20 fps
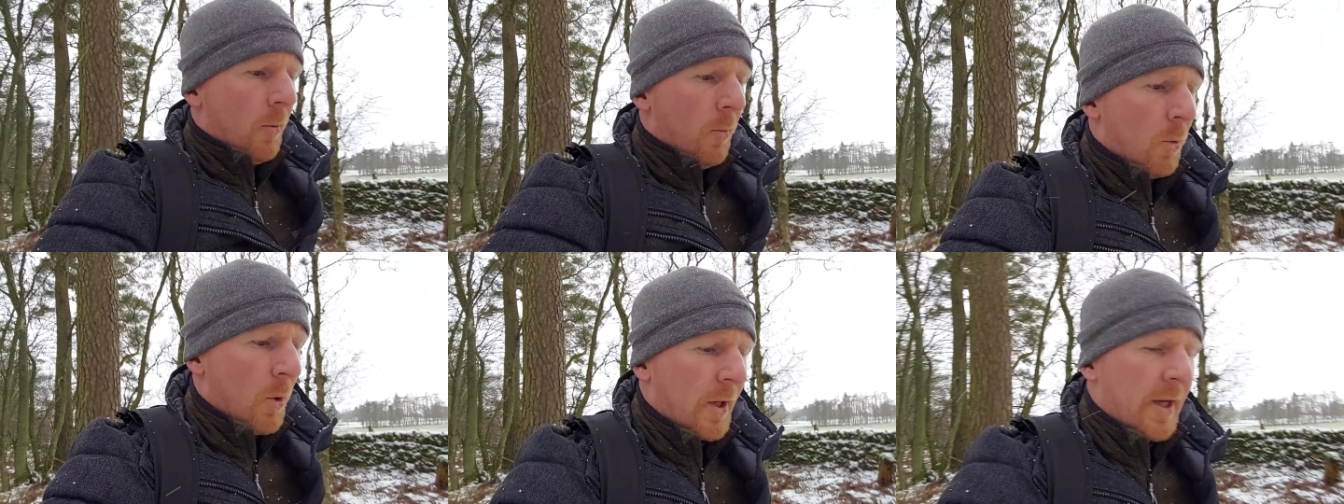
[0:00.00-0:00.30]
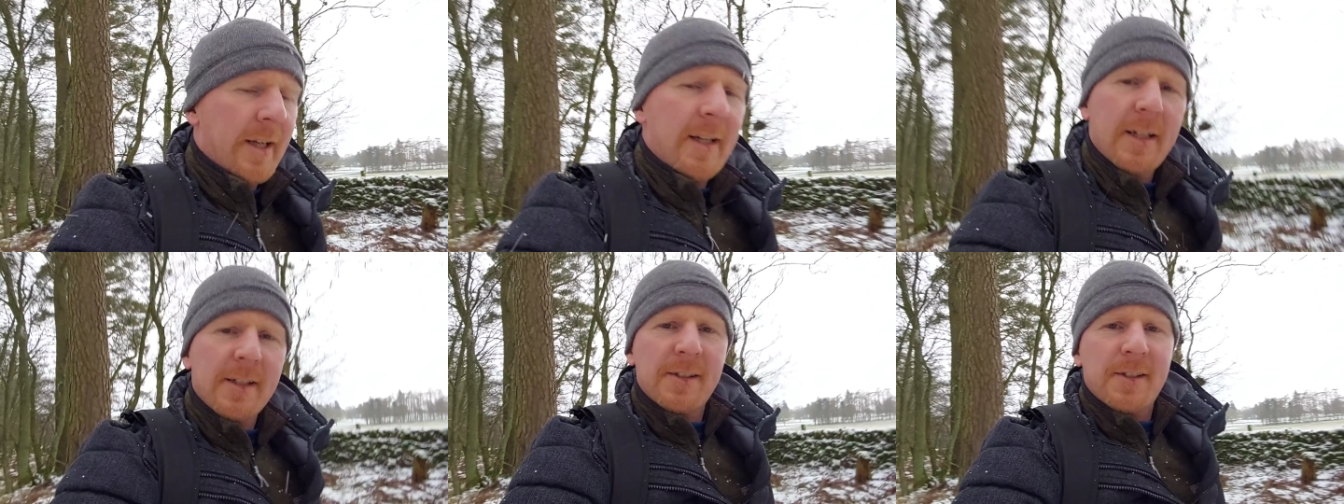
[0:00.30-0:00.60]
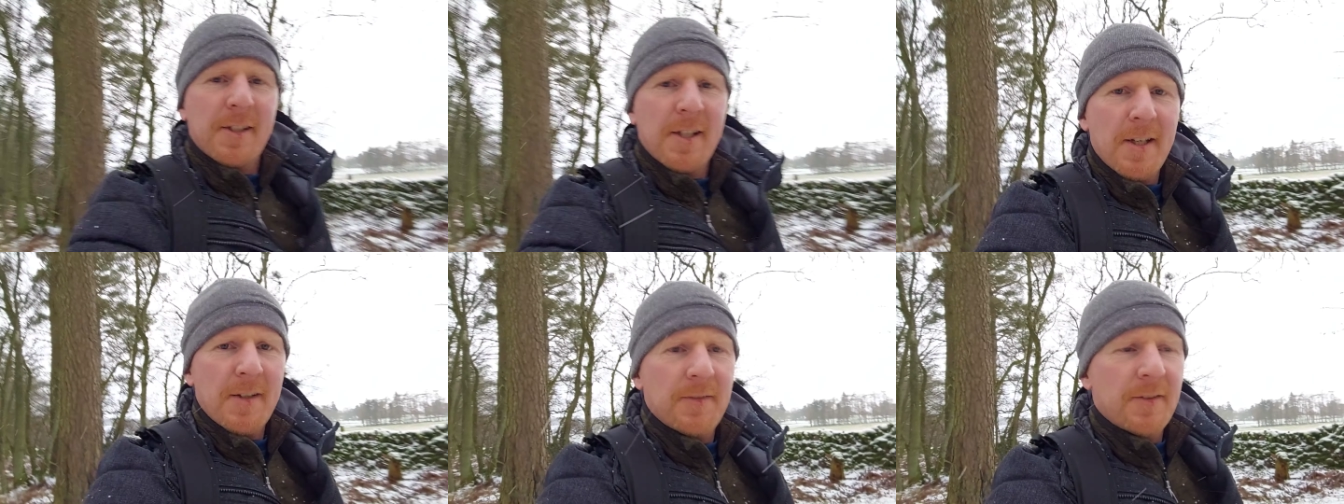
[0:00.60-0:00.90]
what kind of
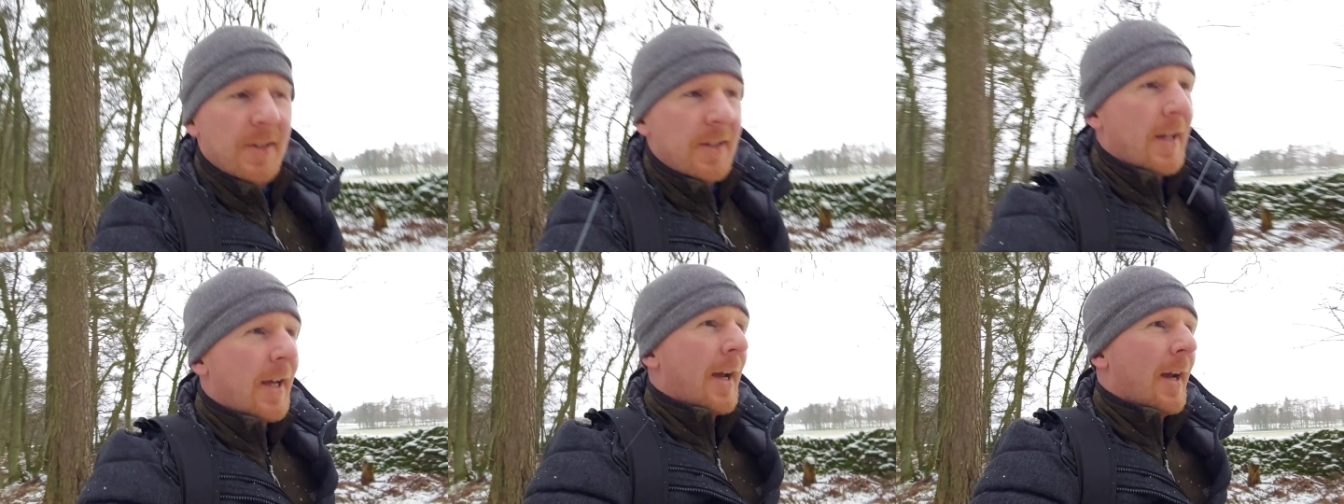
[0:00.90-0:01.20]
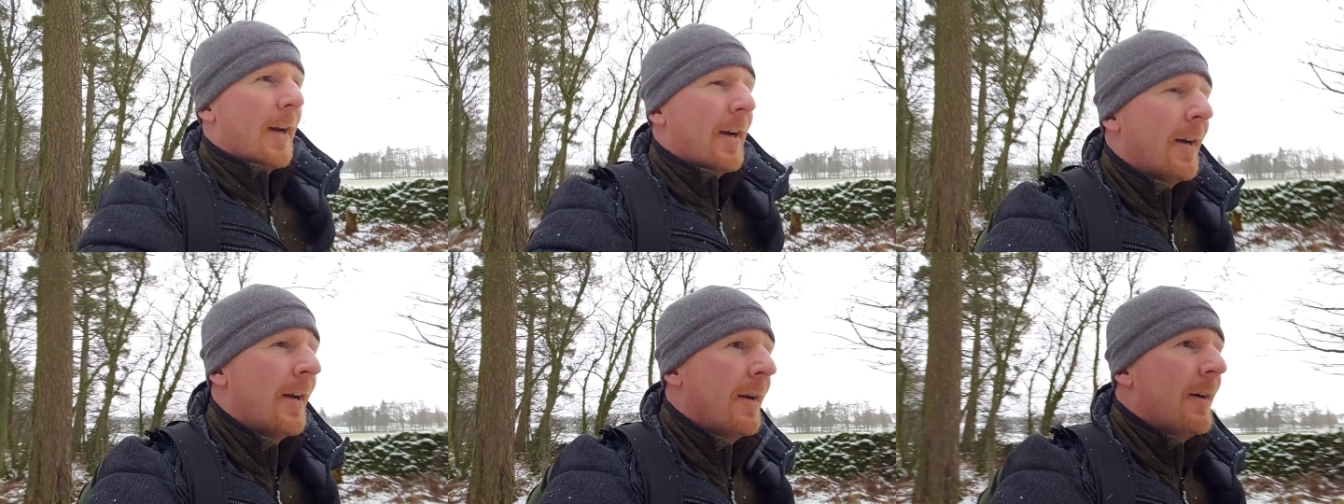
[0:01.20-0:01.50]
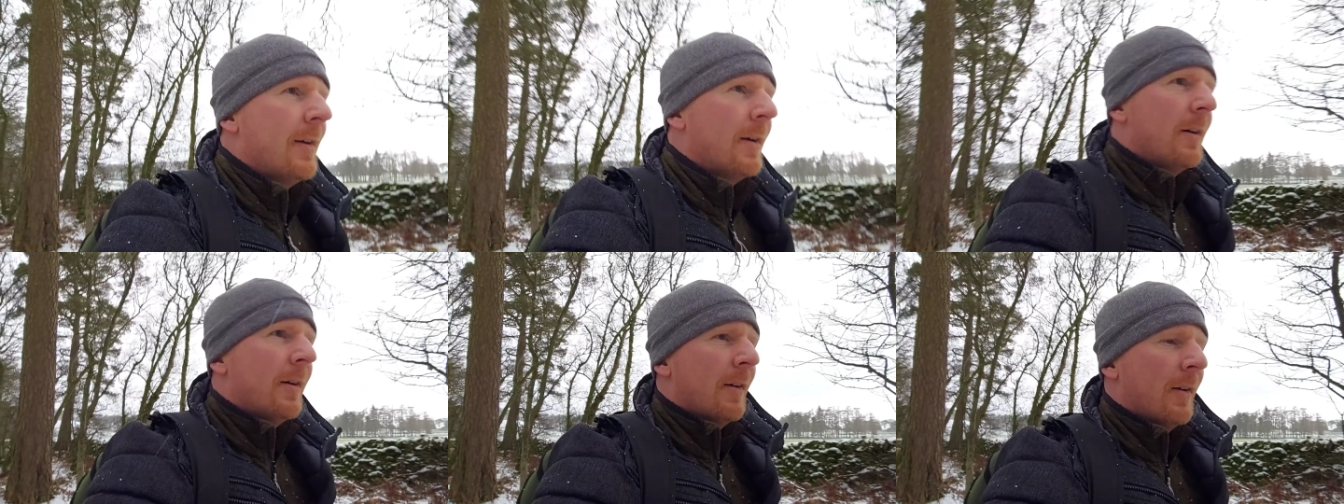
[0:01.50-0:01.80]
safety net
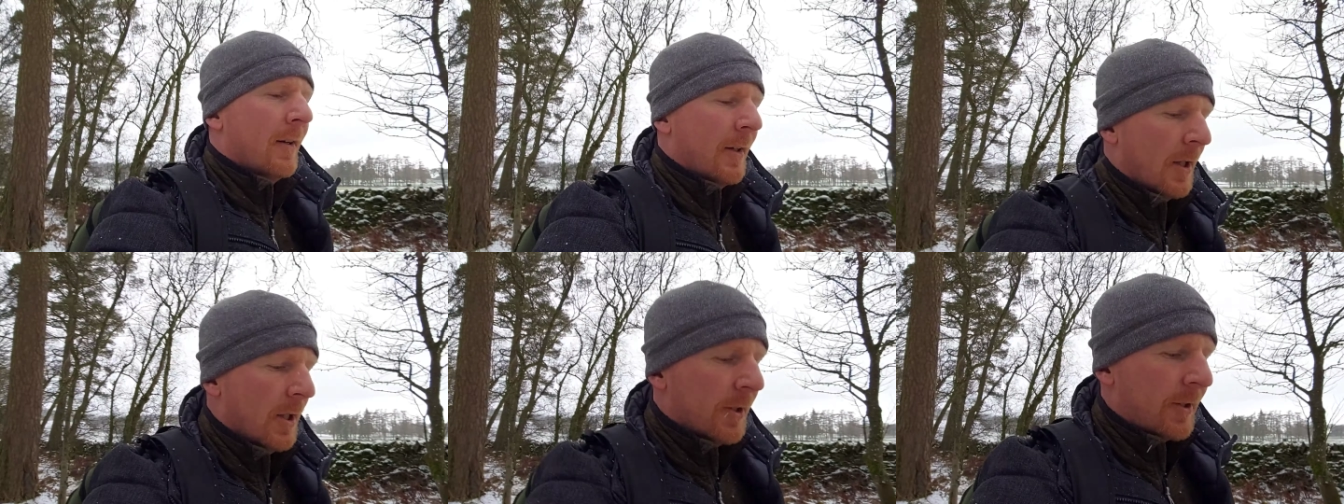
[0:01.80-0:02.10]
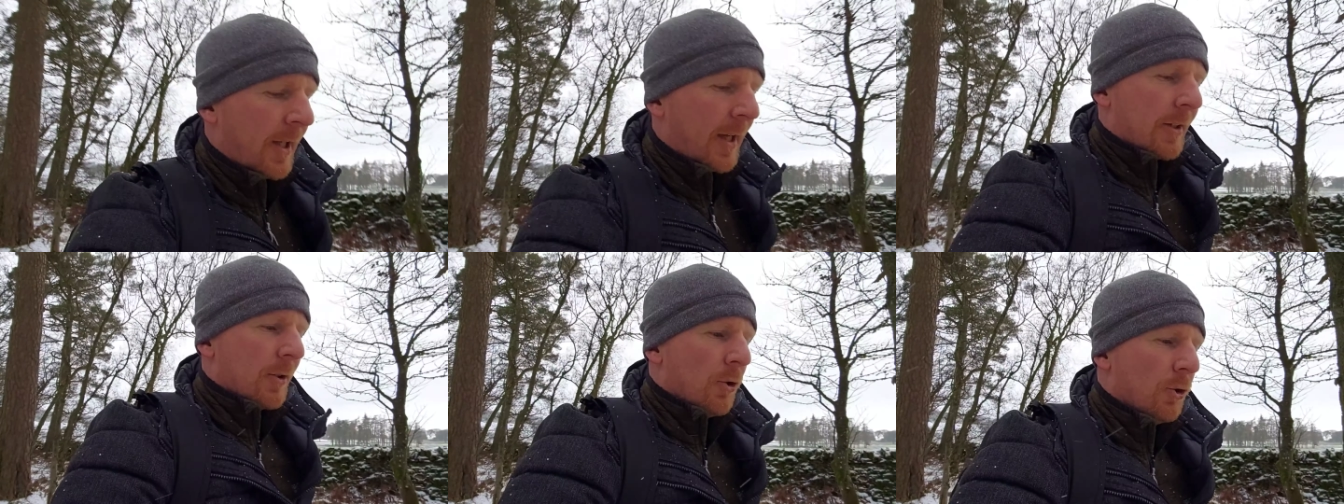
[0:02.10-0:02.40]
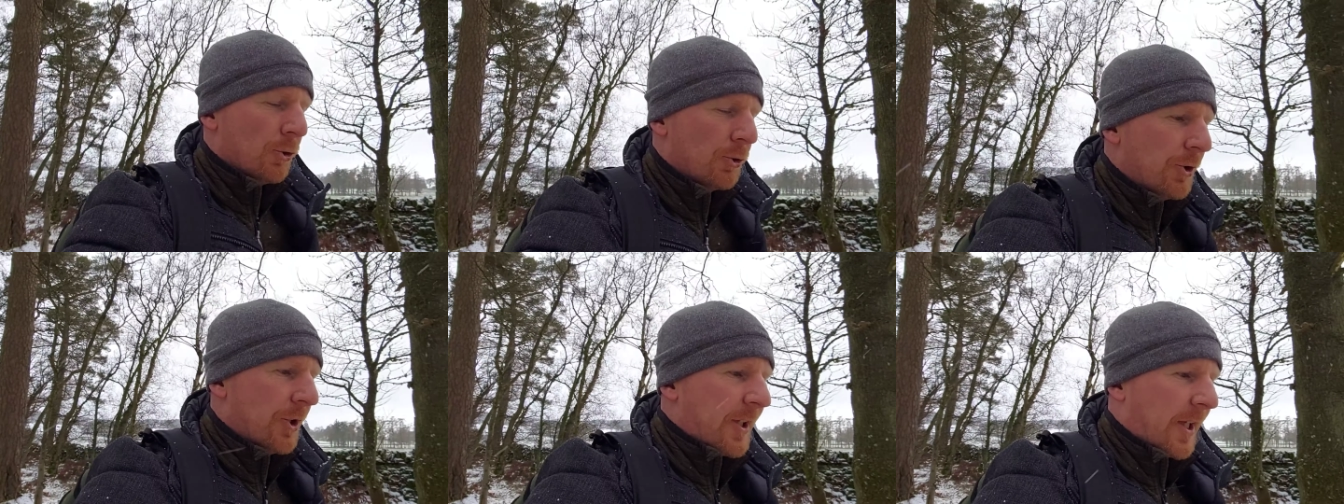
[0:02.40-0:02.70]

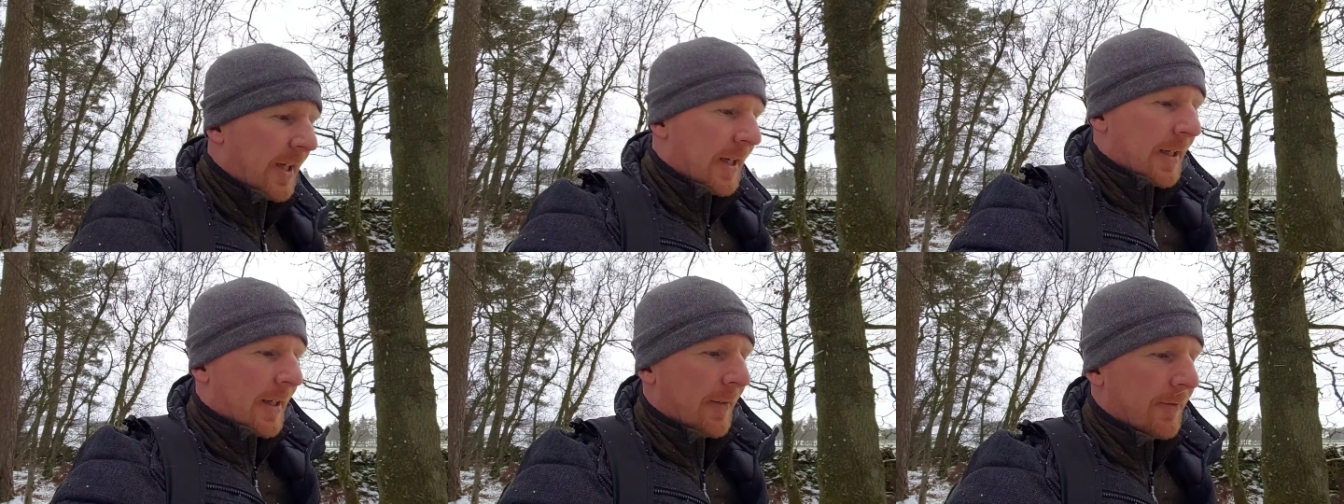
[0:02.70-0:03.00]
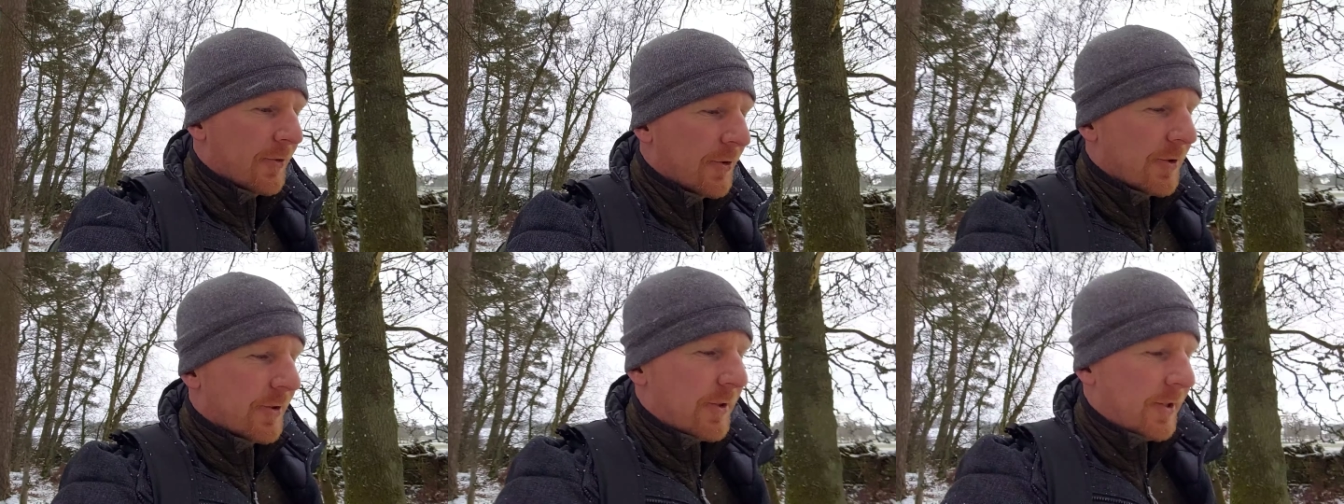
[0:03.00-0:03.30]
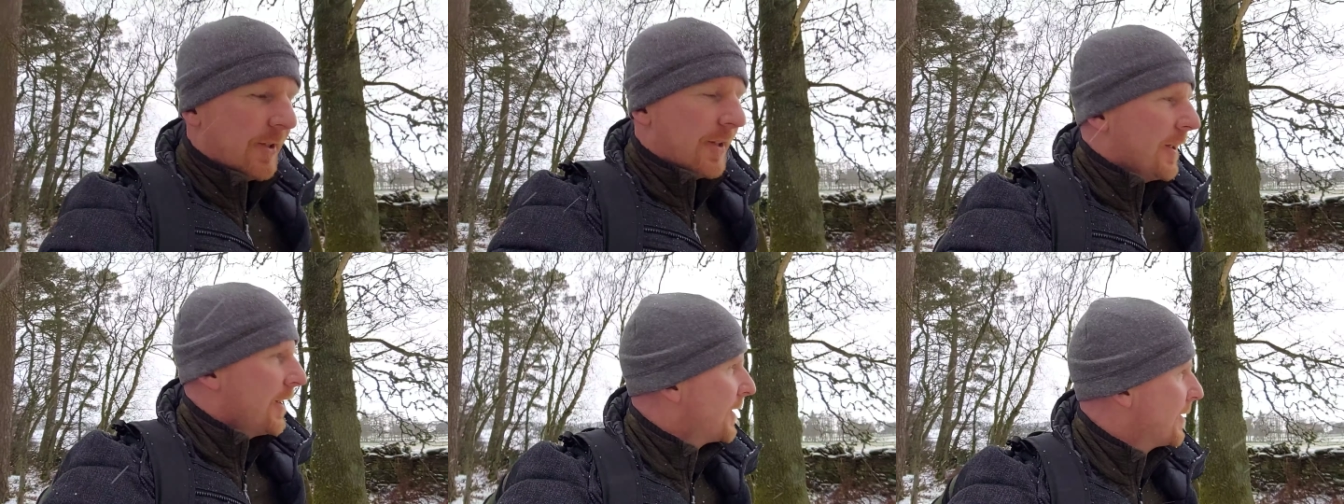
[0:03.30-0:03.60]
technology kind of gives us
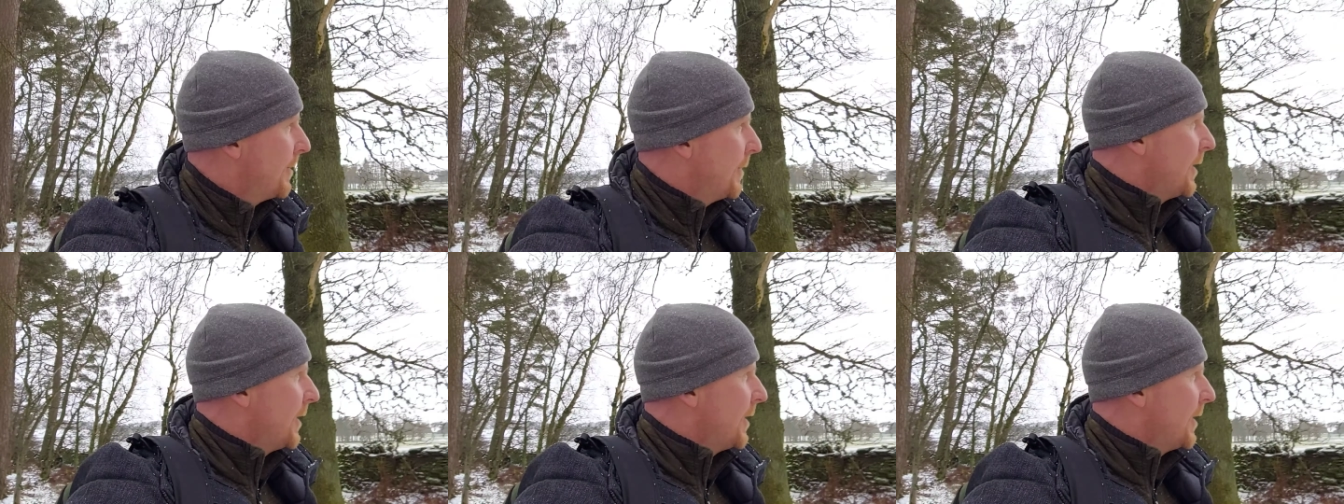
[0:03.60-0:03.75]
these days.